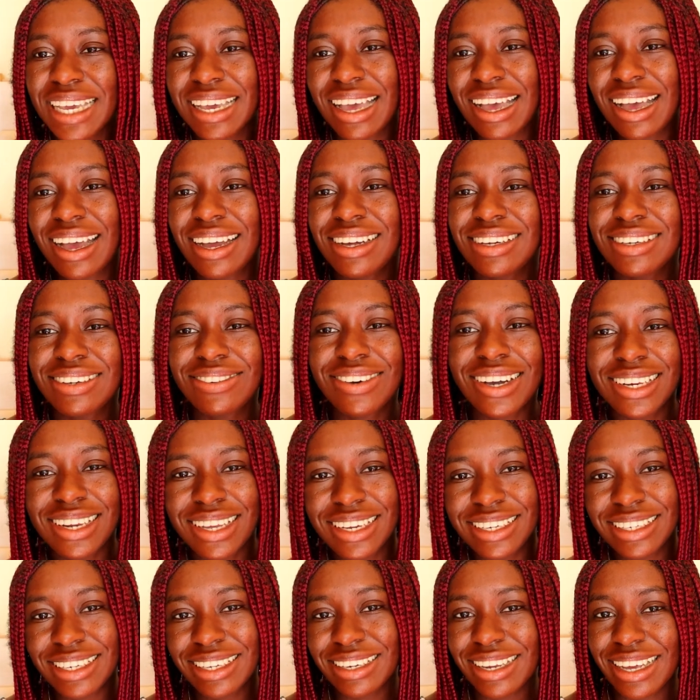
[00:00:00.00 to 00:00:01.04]
I quite
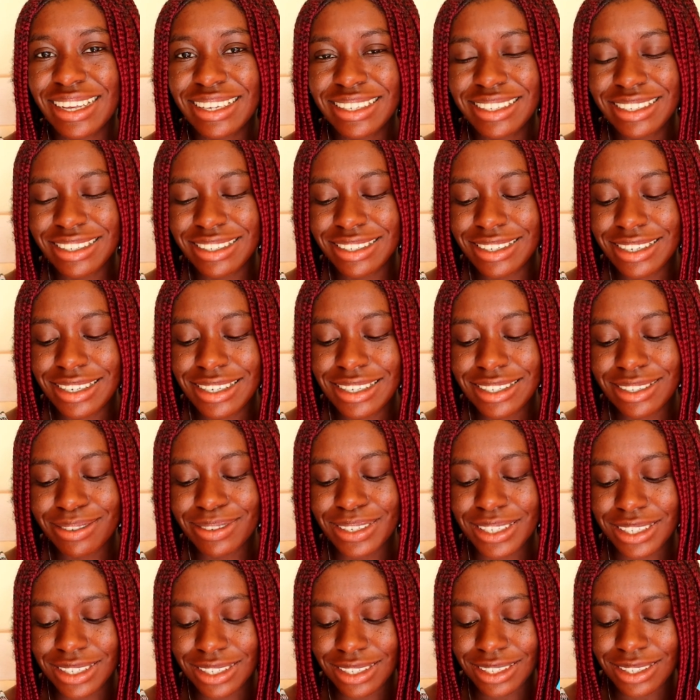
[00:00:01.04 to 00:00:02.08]
like collecting these,
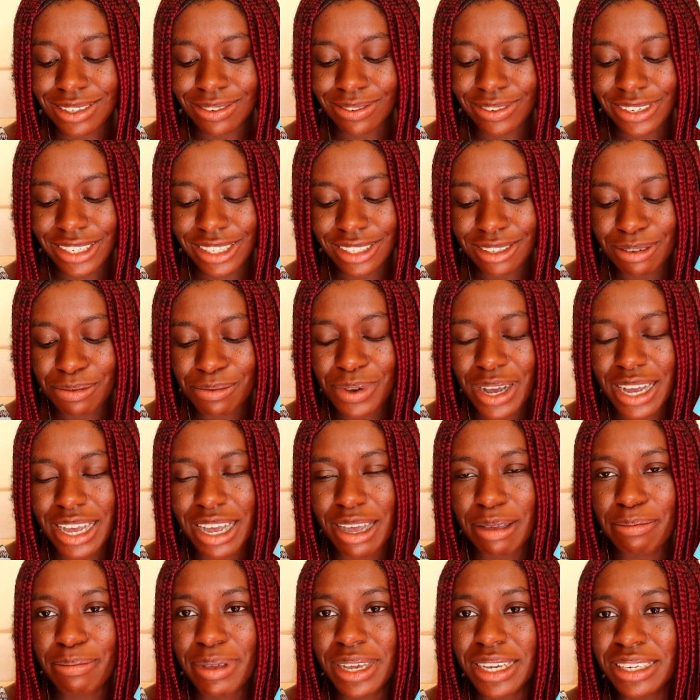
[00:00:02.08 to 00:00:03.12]
which is the reason why
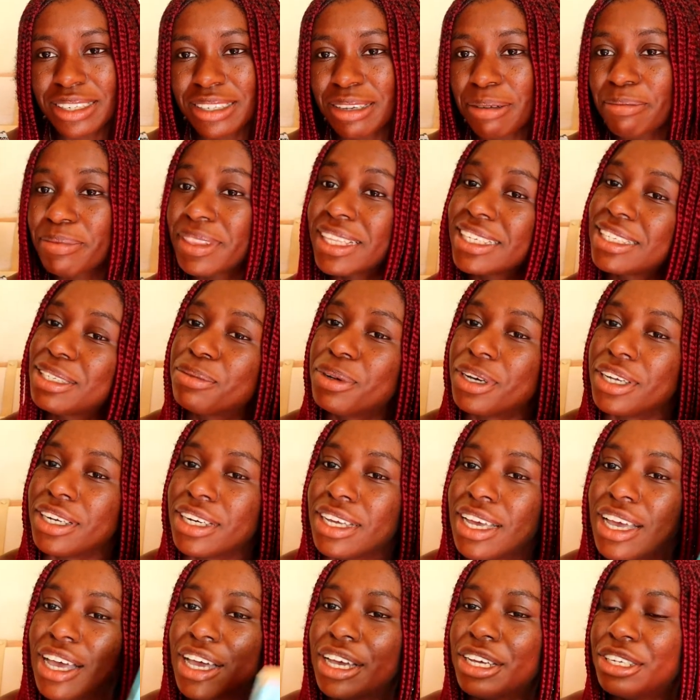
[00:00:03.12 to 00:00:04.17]
I picked up this one
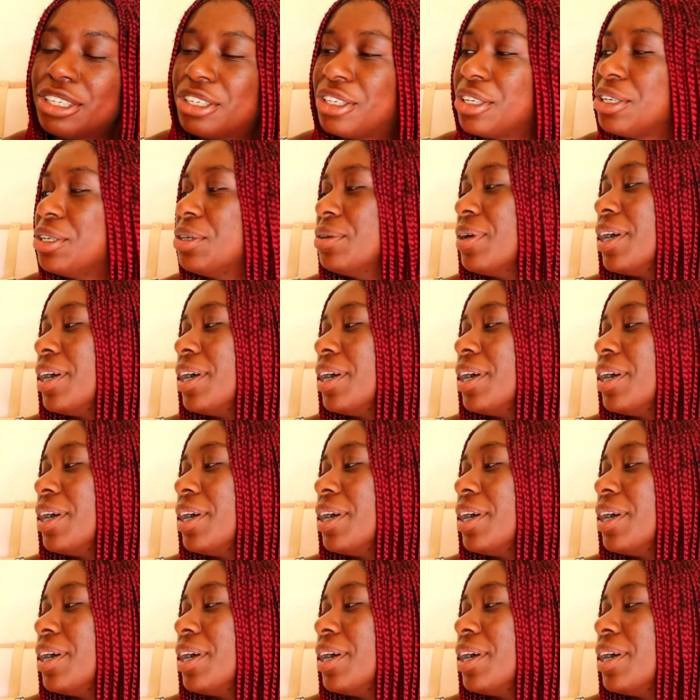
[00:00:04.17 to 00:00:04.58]
too.